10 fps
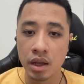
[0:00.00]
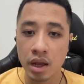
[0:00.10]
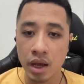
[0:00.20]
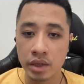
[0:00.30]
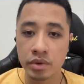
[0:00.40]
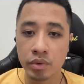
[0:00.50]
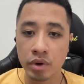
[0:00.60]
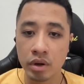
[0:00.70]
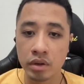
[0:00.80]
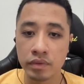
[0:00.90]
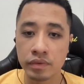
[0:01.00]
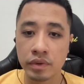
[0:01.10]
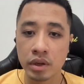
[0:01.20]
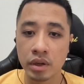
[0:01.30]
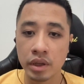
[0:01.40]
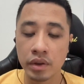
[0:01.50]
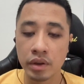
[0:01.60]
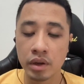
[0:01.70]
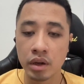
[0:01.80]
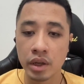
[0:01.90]
hindered the
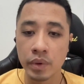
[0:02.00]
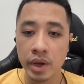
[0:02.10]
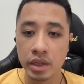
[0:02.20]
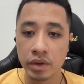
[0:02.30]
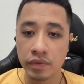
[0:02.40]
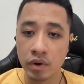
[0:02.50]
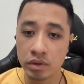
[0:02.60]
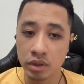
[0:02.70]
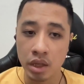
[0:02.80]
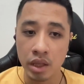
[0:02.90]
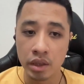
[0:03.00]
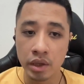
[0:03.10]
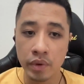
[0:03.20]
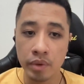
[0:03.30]
U.S. effort. The U.S.